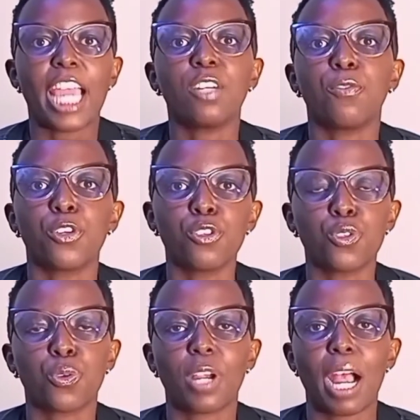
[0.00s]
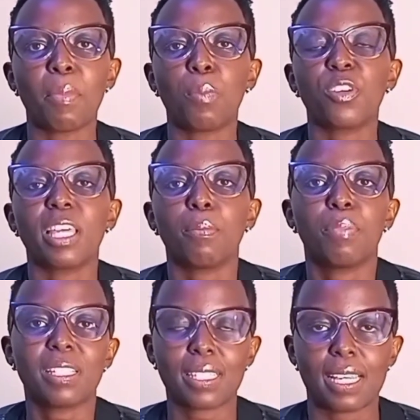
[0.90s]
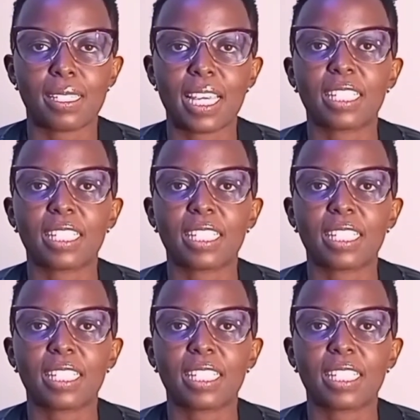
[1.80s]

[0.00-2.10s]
And for you to come up with a business